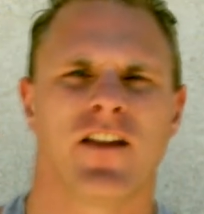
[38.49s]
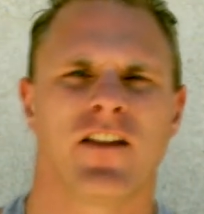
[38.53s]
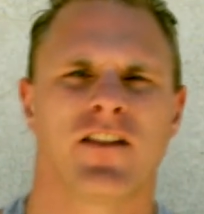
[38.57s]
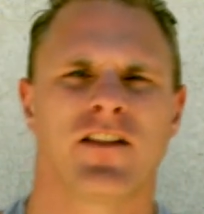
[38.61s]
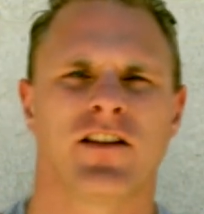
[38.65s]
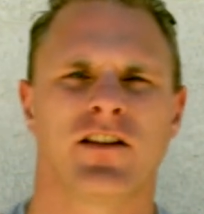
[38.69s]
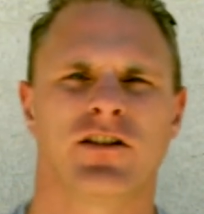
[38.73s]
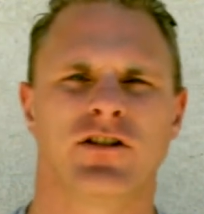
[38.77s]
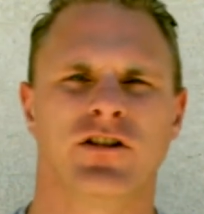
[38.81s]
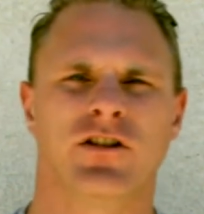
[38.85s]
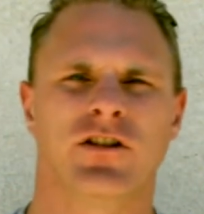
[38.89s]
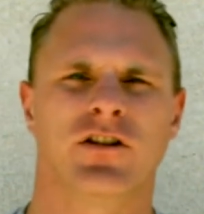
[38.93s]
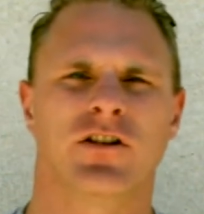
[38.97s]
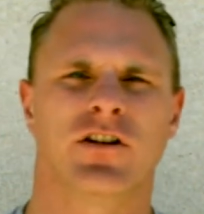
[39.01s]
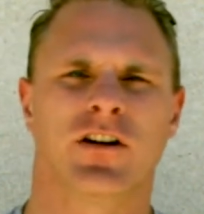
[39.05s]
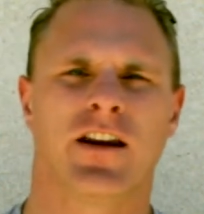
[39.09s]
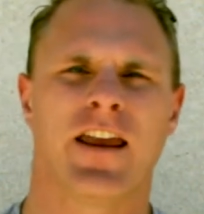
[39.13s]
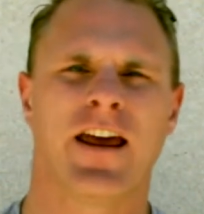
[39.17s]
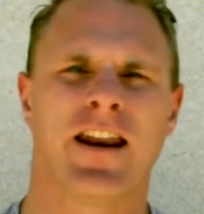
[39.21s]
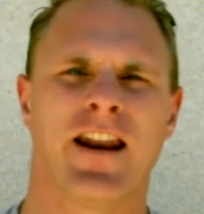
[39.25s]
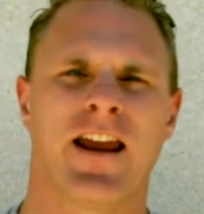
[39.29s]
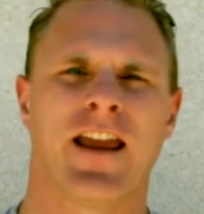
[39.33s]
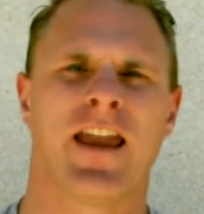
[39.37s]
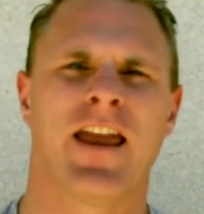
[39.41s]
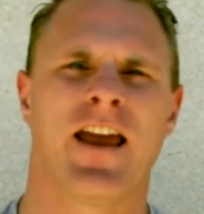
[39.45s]
that you're
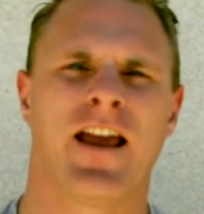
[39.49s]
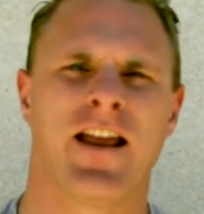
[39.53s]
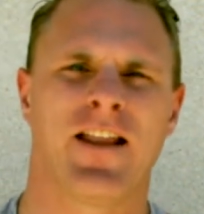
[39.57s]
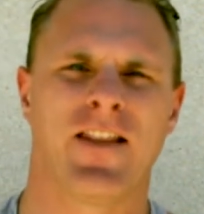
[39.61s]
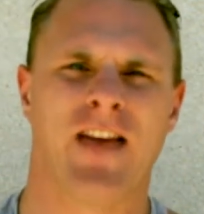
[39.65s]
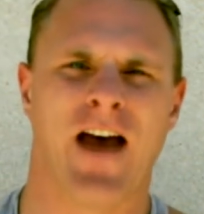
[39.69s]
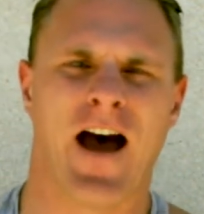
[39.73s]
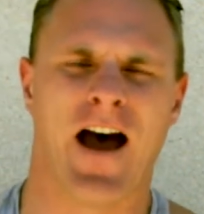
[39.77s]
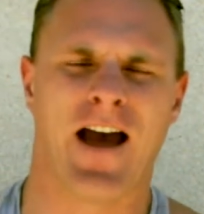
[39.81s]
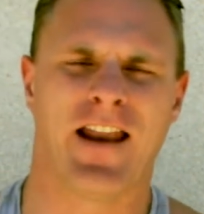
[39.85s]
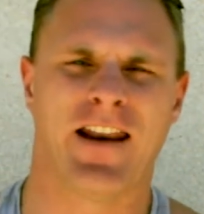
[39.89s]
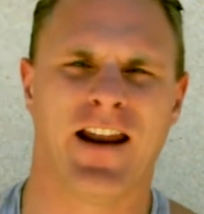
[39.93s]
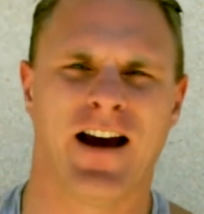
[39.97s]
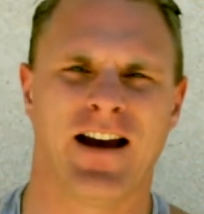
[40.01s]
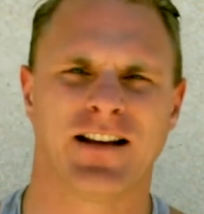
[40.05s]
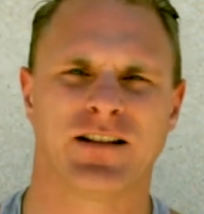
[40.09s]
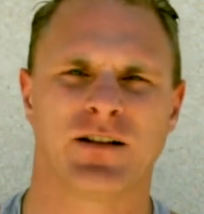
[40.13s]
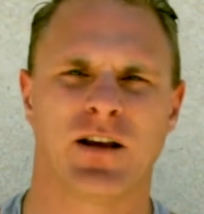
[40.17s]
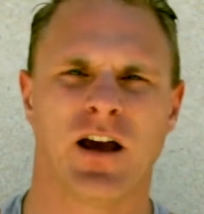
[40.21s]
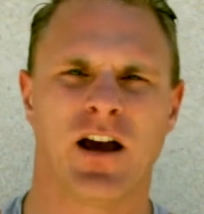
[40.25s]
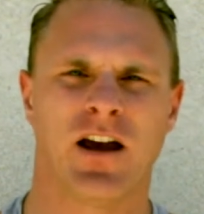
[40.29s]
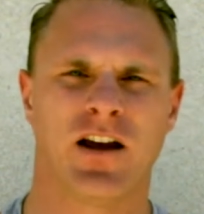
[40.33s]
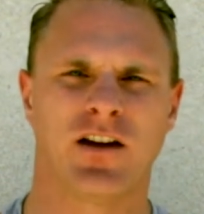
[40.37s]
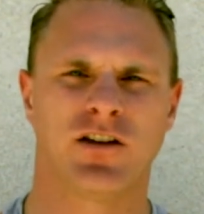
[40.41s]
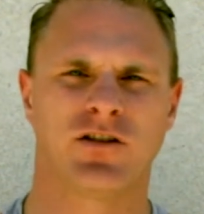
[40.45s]
getting in that nice,
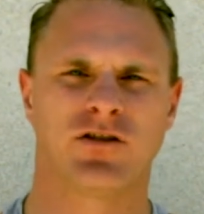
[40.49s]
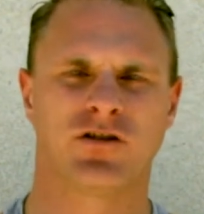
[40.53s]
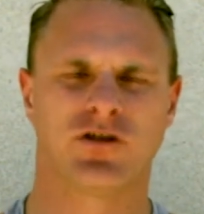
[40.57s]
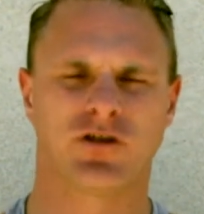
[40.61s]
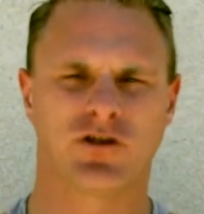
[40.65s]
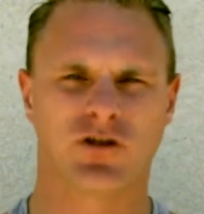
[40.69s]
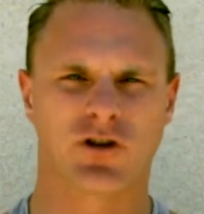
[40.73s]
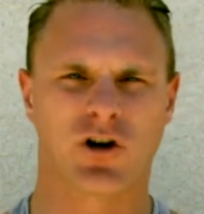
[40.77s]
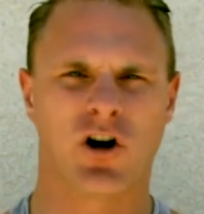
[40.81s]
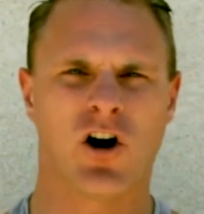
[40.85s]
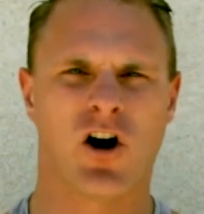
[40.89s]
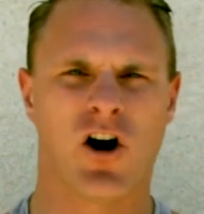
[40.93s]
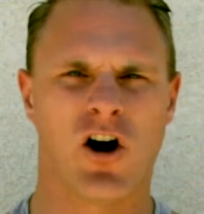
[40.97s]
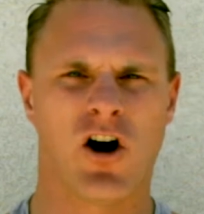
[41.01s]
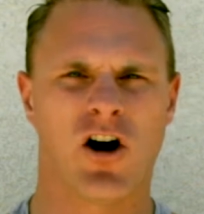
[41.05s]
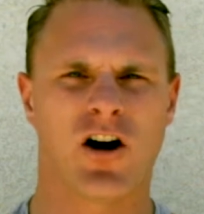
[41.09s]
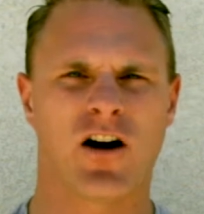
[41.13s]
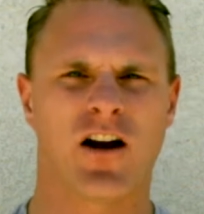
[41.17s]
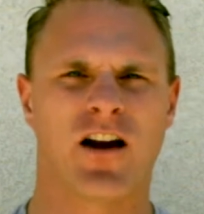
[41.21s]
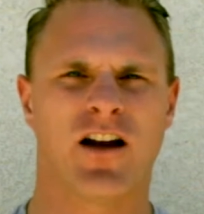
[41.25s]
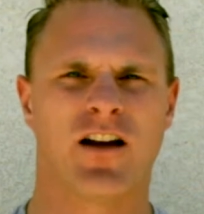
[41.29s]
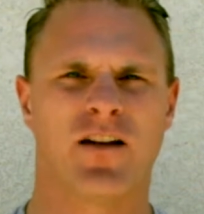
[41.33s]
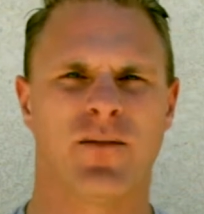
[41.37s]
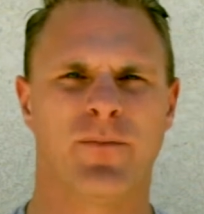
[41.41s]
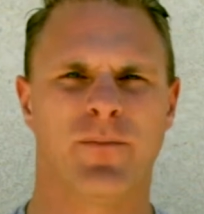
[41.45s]
strong
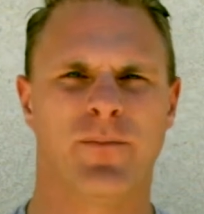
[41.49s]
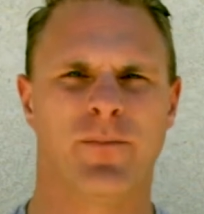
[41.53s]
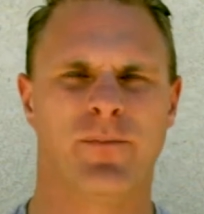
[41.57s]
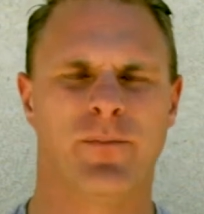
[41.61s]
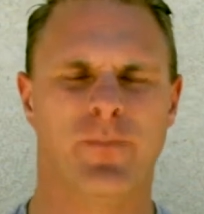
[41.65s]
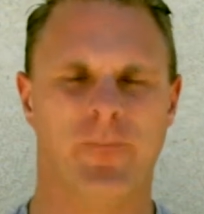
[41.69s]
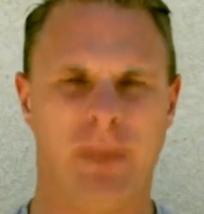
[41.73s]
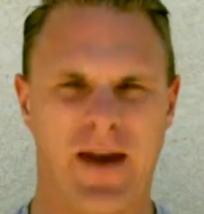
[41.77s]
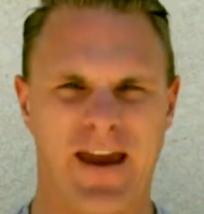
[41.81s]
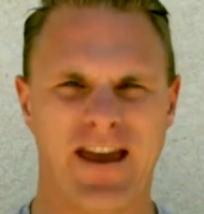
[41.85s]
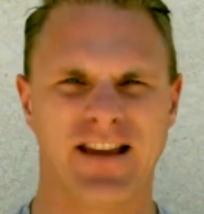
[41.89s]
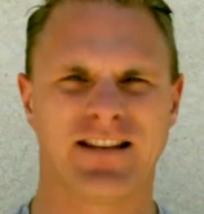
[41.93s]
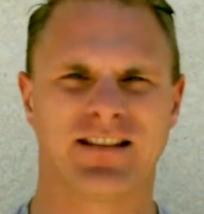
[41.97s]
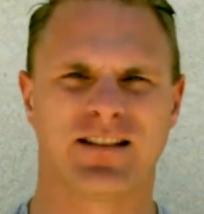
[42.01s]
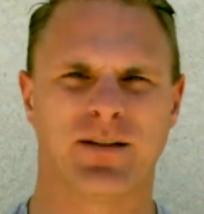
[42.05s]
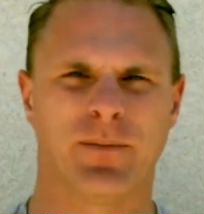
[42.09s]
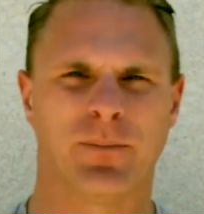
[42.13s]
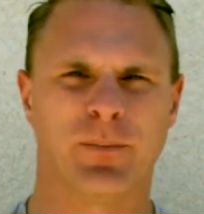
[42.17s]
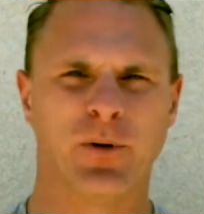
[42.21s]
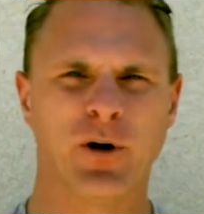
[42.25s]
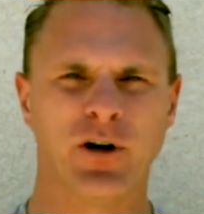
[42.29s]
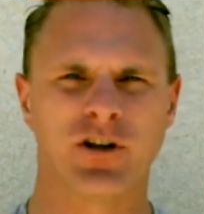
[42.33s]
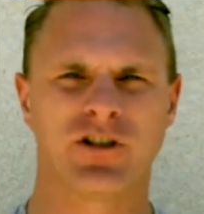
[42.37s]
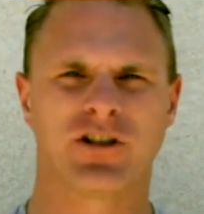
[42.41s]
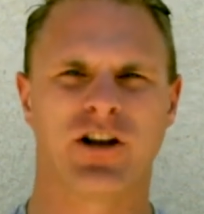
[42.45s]
base
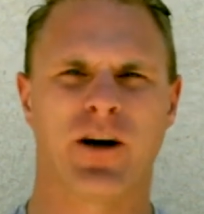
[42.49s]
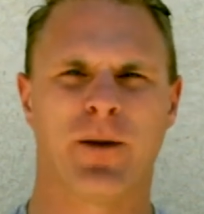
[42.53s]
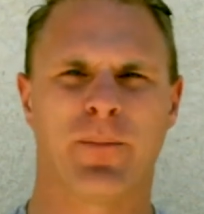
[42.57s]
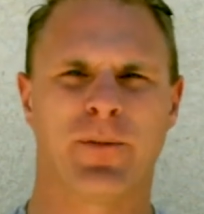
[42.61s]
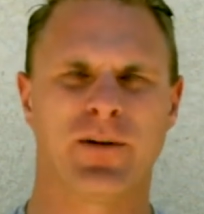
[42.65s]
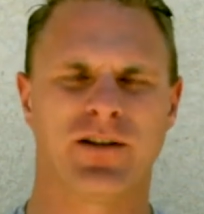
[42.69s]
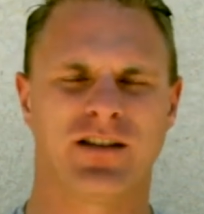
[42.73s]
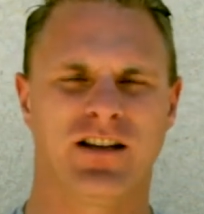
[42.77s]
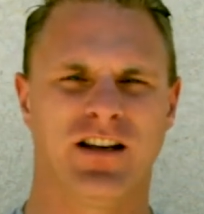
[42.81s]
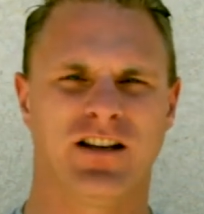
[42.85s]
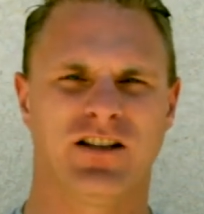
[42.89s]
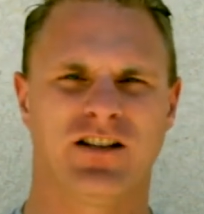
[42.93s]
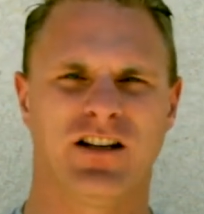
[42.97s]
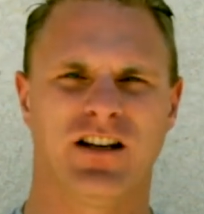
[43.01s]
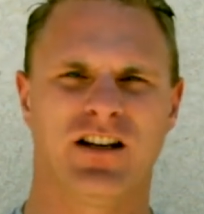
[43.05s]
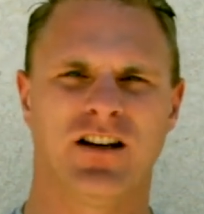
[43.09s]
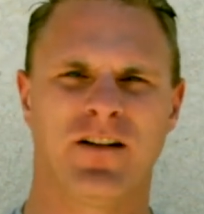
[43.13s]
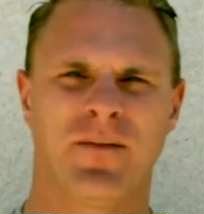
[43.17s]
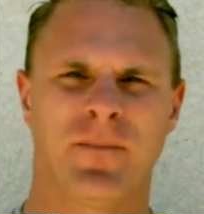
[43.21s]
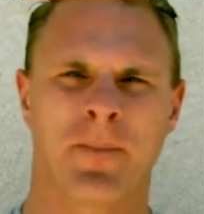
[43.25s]
push-up position.